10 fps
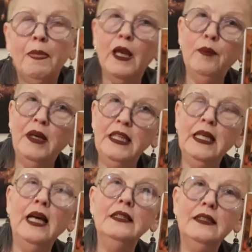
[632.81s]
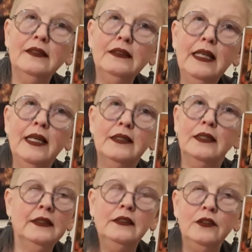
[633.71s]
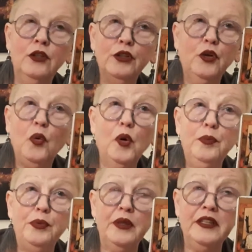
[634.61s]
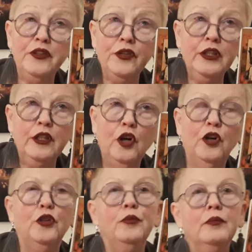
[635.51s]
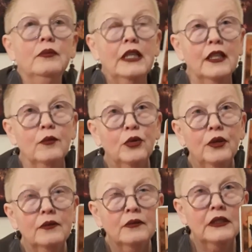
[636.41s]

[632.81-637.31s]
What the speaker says: but he understands that it's not a cooperation at home anymore.